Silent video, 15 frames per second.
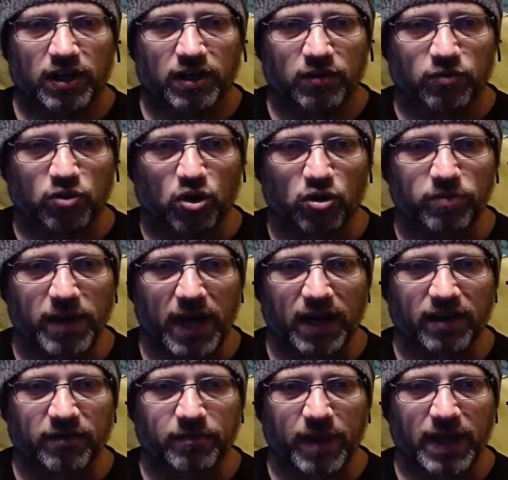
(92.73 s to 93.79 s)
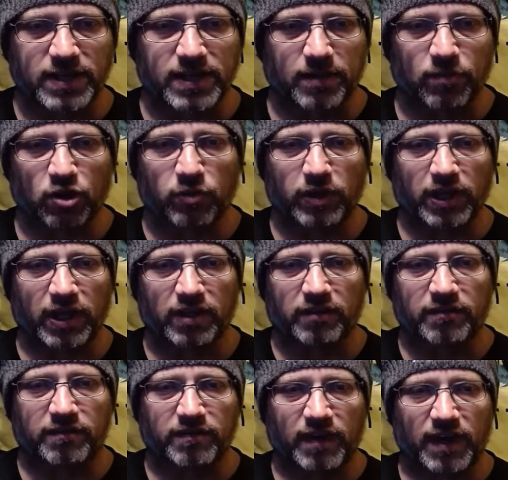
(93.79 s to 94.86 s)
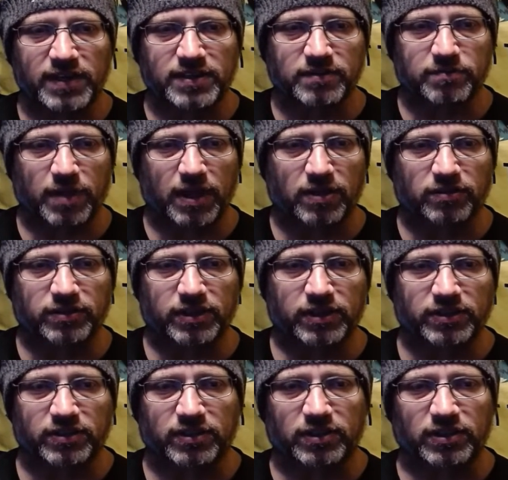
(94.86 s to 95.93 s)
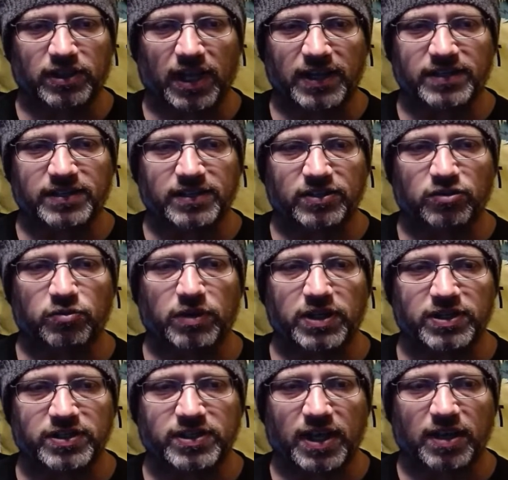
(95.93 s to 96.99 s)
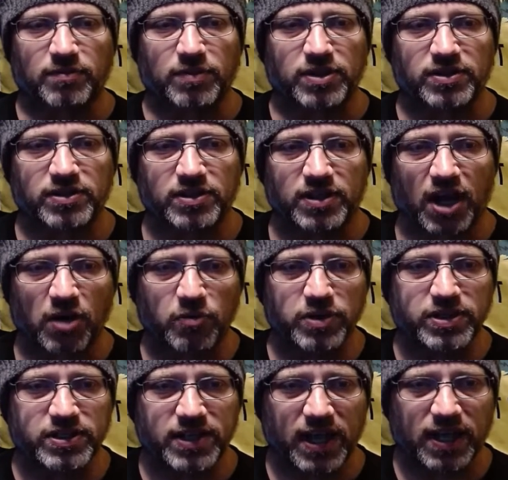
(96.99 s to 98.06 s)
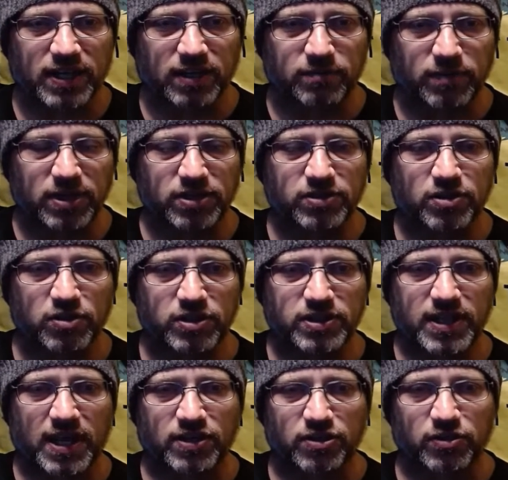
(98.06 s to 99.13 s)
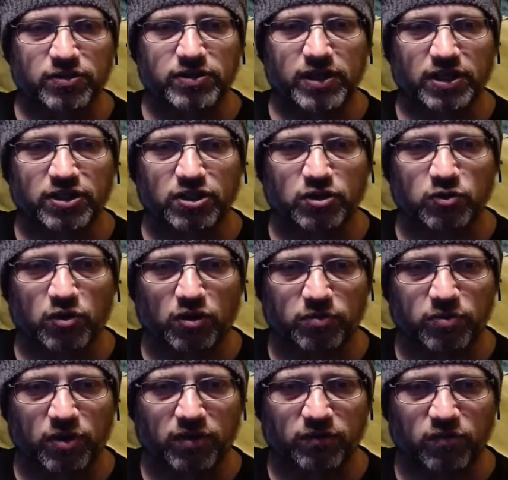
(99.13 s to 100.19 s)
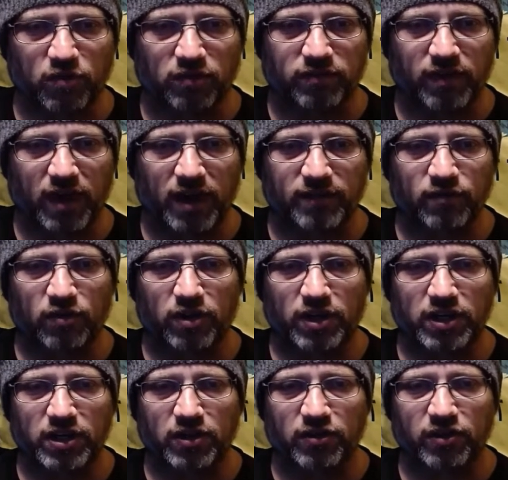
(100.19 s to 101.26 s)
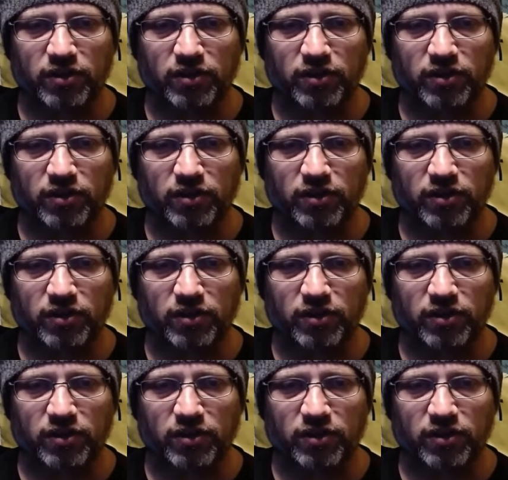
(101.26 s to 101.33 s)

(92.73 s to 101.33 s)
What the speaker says: Rollback of pandemic-related fines and penalties, license reinstatements. Notwithstanding Minnesota statute section 12.45 or any other